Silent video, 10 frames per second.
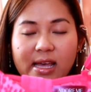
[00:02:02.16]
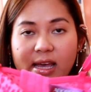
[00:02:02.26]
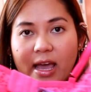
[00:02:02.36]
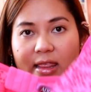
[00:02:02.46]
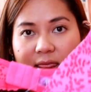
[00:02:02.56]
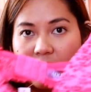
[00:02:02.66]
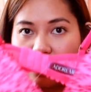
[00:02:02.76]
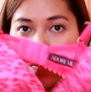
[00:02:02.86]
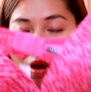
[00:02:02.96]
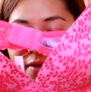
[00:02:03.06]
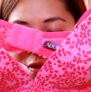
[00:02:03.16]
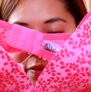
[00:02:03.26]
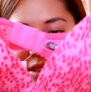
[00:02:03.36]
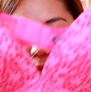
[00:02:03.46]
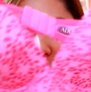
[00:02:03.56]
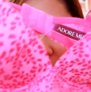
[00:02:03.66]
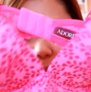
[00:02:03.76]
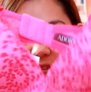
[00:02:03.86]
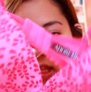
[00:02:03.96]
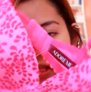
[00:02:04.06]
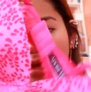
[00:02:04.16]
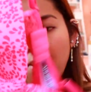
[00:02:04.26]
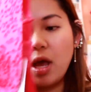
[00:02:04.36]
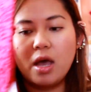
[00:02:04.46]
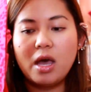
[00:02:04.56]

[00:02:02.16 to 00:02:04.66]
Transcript: Day, and that's one of the reasons why I picked this up.